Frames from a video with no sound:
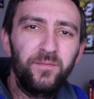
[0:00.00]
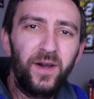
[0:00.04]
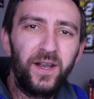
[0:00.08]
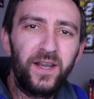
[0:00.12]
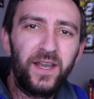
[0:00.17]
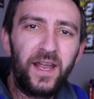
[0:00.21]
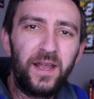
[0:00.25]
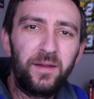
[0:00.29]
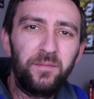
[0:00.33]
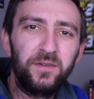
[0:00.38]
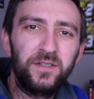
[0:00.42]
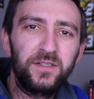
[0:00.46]
My
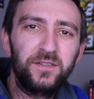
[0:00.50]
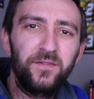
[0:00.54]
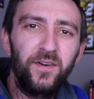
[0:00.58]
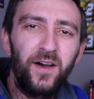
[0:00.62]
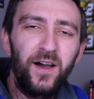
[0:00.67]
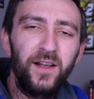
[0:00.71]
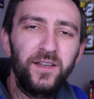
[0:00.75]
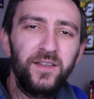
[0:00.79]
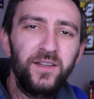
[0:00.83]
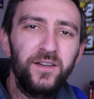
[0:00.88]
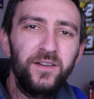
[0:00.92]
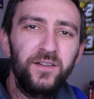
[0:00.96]
name is
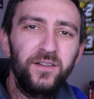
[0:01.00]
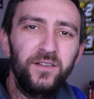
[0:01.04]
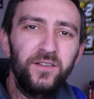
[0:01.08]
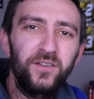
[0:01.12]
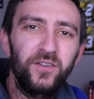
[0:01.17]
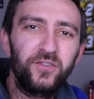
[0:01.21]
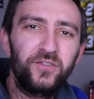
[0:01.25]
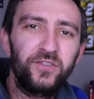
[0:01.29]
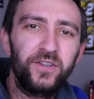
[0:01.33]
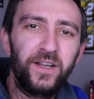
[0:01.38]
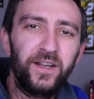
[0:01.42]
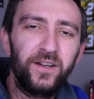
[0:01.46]
Vanya,
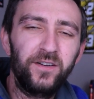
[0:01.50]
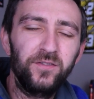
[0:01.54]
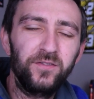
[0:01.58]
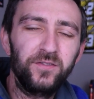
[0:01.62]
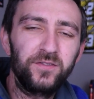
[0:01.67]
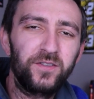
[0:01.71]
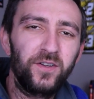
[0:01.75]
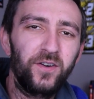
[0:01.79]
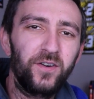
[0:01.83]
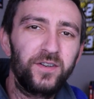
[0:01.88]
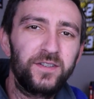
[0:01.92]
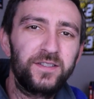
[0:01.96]
the
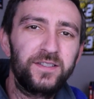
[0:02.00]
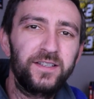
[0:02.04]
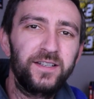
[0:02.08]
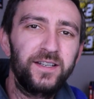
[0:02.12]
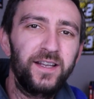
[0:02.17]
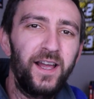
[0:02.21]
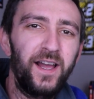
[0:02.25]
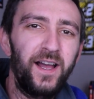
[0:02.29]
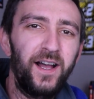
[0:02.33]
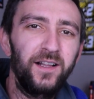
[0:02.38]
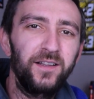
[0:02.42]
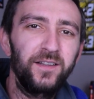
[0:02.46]
channel's
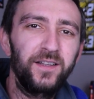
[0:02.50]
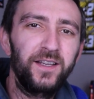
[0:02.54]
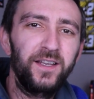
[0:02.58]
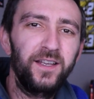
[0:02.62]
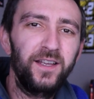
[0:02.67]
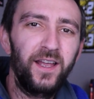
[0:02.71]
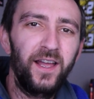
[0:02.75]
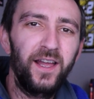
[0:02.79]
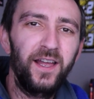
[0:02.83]
RC Alley,